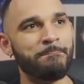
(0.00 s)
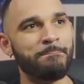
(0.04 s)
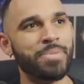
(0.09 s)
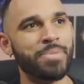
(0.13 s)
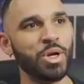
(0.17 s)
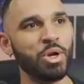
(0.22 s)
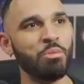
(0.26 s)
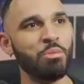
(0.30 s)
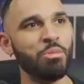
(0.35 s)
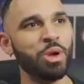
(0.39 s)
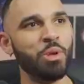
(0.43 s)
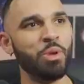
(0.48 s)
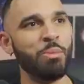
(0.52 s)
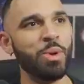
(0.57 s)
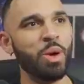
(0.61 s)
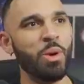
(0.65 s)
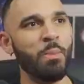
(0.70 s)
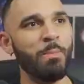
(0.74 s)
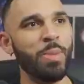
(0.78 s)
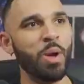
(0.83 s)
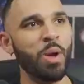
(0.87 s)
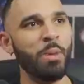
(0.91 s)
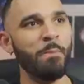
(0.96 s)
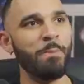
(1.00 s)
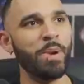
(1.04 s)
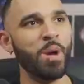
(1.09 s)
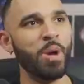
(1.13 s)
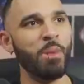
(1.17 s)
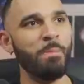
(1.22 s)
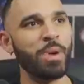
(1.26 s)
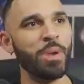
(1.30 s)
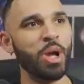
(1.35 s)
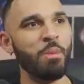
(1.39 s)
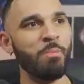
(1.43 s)
Boom, boom, boom, boom,
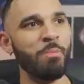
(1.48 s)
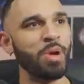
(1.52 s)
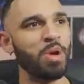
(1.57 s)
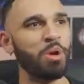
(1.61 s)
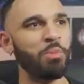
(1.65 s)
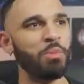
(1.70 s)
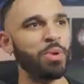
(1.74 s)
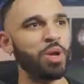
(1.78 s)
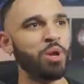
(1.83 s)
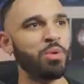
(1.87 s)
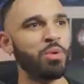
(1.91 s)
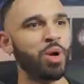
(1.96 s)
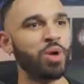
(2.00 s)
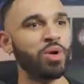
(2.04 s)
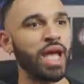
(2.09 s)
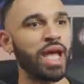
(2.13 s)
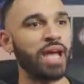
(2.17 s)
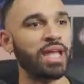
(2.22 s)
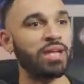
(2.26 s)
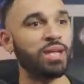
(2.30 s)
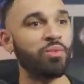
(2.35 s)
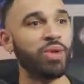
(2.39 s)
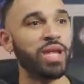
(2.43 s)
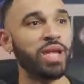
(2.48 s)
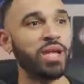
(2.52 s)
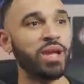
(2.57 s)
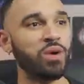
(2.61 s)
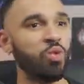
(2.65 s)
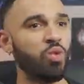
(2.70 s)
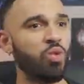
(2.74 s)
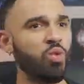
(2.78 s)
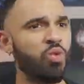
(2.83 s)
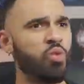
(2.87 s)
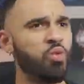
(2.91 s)
boom, boom, boom, boom. Okay, and then we,
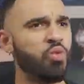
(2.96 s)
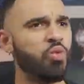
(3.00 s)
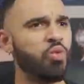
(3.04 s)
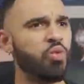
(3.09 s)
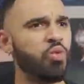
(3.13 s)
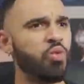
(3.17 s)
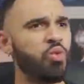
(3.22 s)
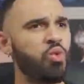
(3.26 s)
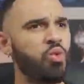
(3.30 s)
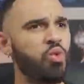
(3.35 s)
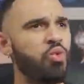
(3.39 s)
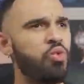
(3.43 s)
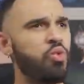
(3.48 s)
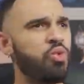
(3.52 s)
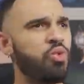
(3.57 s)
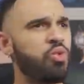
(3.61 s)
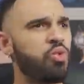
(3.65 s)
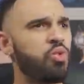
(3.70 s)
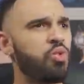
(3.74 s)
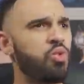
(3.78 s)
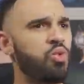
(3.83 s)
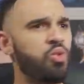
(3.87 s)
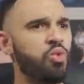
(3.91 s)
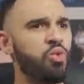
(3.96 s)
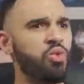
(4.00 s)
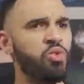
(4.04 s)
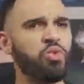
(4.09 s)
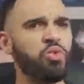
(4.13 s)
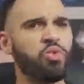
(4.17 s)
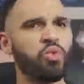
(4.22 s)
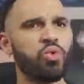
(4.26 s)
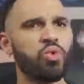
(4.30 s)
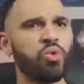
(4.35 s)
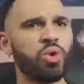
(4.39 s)
ooh.
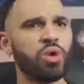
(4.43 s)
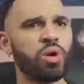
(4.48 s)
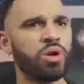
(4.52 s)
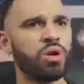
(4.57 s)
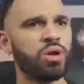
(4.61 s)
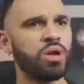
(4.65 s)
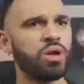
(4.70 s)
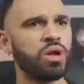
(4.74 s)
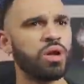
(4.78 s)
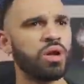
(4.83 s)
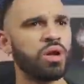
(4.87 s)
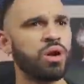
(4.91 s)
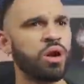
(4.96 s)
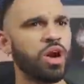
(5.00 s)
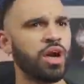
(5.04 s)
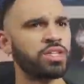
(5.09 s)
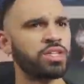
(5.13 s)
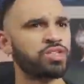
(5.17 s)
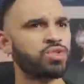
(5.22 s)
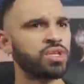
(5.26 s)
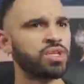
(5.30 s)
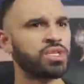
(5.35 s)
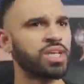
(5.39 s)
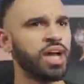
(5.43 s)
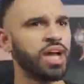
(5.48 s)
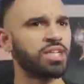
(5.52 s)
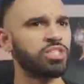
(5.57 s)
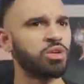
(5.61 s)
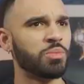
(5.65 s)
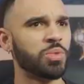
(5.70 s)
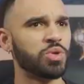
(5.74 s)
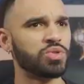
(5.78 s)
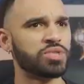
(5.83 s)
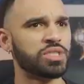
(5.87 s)
All right, so this
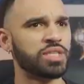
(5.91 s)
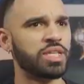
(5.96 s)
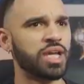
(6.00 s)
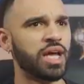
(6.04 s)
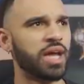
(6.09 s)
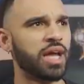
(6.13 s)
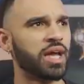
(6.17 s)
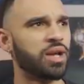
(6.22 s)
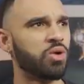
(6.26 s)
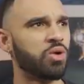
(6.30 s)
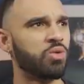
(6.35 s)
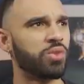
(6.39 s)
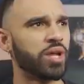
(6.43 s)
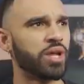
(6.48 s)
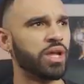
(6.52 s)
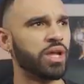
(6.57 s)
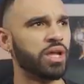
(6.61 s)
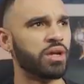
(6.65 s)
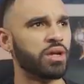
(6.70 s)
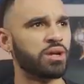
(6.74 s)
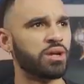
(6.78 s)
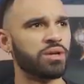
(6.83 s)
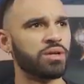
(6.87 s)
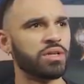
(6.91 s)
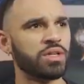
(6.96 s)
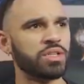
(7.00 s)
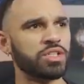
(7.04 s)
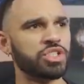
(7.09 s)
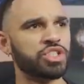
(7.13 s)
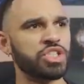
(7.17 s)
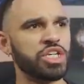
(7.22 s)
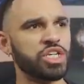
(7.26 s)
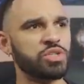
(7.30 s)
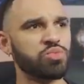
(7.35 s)
guy's almost dead over here.
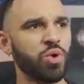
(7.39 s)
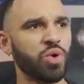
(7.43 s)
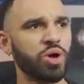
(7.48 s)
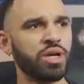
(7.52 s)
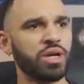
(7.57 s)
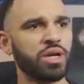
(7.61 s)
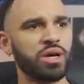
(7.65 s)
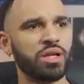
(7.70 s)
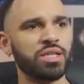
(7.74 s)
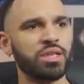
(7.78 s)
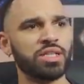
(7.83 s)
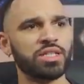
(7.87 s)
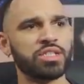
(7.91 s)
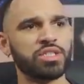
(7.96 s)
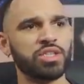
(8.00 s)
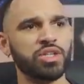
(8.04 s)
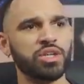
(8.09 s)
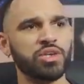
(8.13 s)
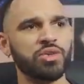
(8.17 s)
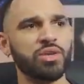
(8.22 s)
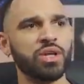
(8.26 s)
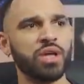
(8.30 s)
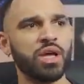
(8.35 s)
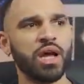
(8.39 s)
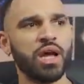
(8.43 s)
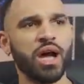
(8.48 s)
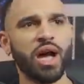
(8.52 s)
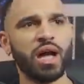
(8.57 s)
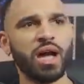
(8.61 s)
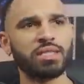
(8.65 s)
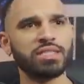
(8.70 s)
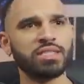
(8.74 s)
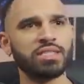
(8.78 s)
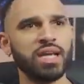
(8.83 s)
She's working on this dude.
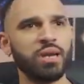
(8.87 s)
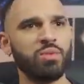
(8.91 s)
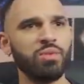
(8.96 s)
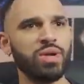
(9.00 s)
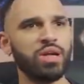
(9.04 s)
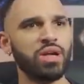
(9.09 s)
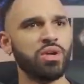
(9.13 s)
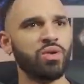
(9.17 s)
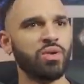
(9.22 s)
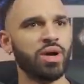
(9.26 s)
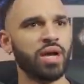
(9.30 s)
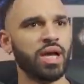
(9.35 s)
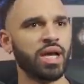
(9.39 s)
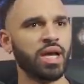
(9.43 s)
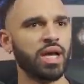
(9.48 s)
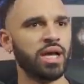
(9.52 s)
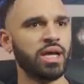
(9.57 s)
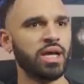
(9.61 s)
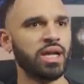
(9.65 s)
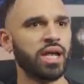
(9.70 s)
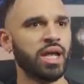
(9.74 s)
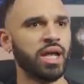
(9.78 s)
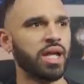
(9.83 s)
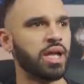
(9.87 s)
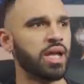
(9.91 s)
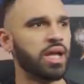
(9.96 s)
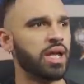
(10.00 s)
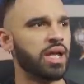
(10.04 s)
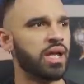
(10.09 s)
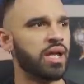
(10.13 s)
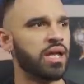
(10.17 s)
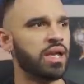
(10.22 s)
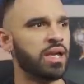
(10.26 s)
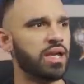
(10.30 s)
I say we go ahead
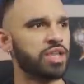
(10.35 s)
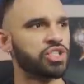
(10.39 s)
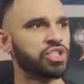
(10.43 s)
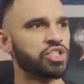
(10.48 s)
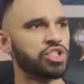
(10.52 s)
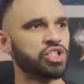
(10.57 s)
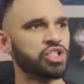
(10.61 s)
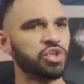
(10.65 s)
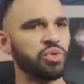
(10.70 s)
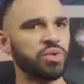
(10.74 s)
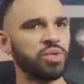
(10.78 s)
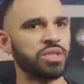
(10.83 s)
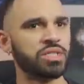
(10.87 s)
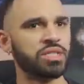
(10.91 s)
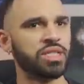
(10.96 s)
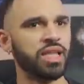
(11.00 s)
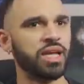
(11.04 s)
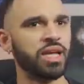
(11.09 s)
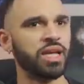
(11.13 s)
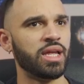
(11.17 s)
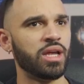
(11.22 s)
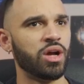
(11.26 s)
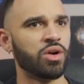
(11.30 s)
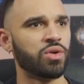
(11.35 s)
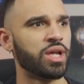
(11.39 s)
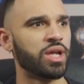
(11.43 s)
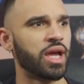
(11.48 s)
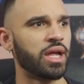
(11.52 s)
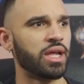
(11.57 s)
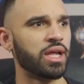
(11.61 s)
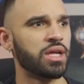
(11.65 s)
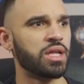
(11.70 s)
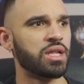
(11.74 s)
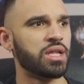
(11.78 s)
and as soon as they,
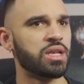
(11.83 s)
okay,